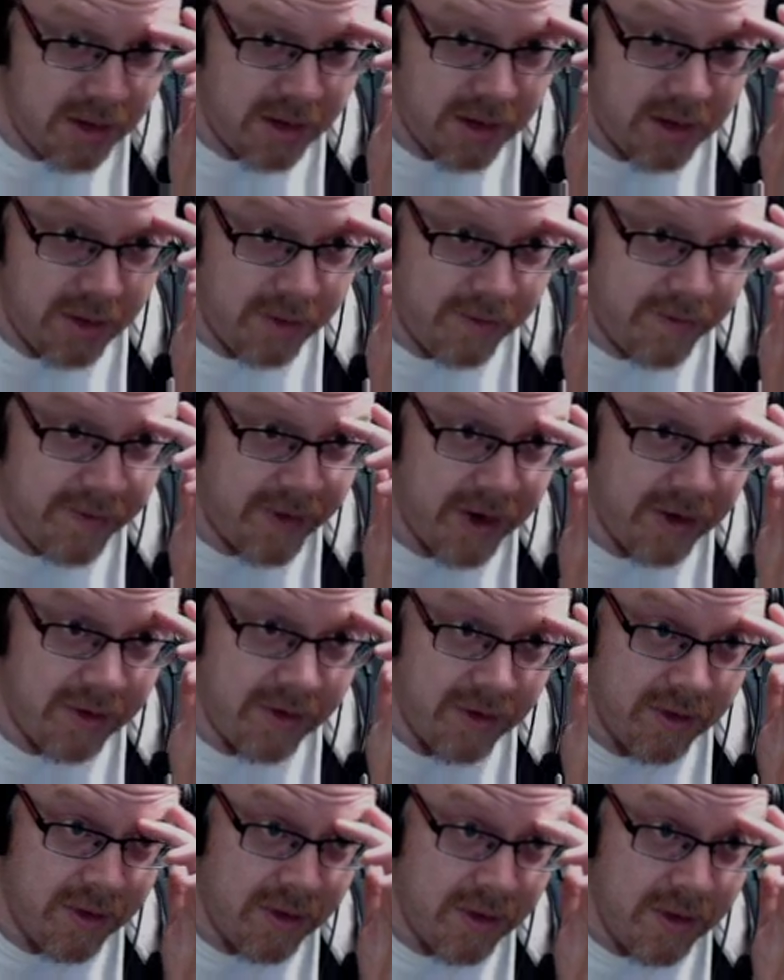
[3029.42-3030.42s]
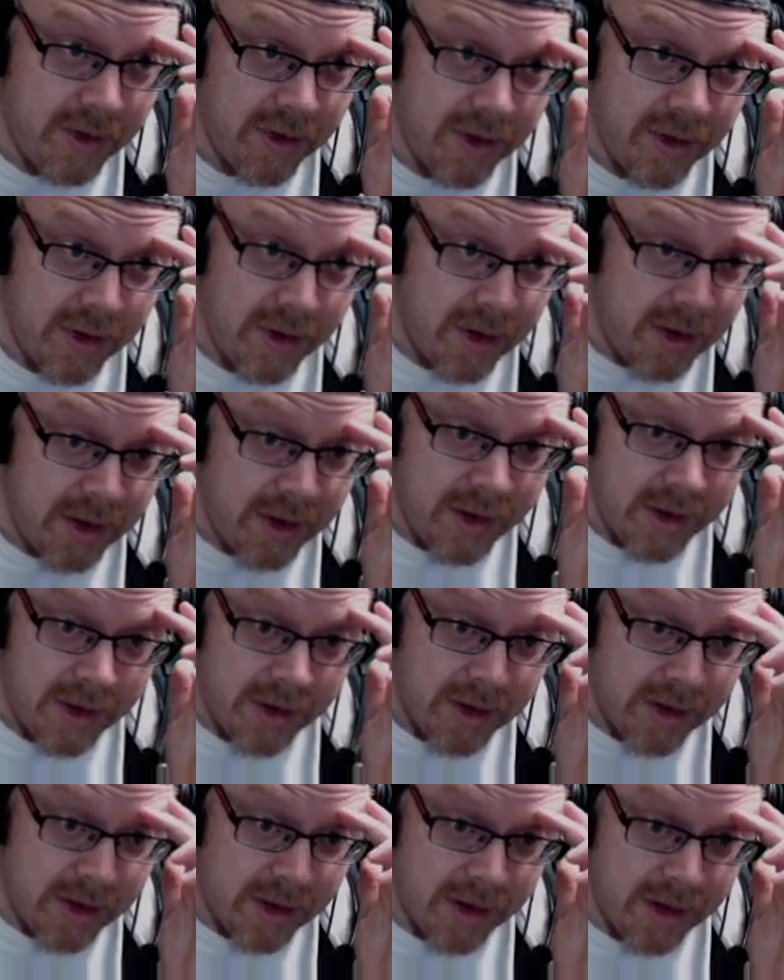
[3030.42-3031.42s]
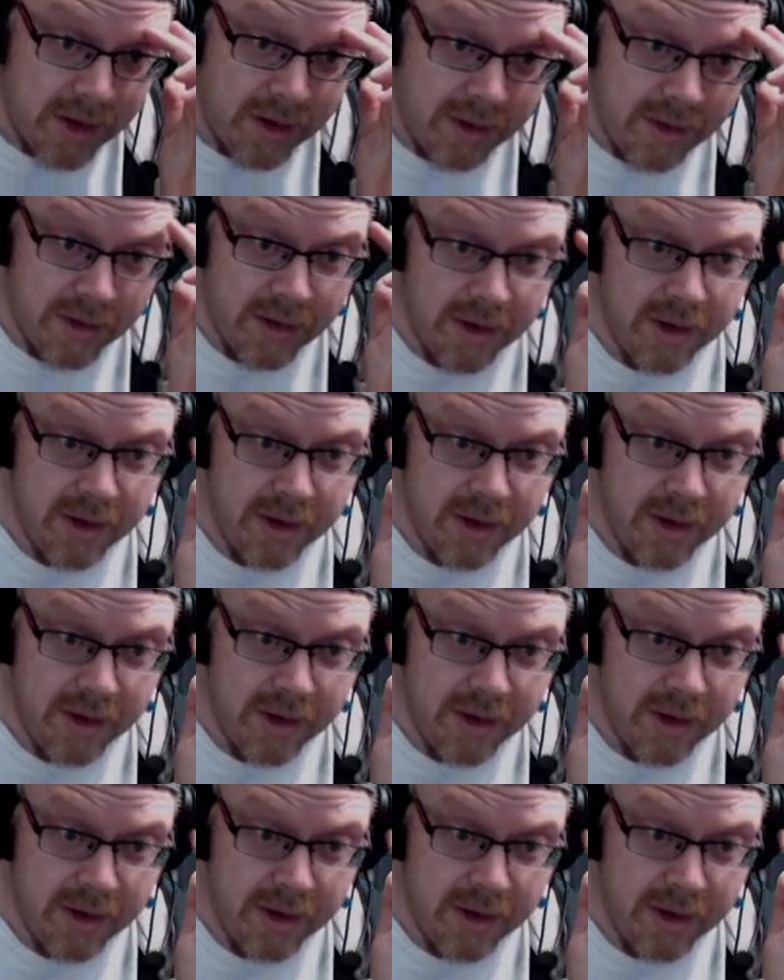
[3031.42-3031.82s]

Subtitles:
no fish. So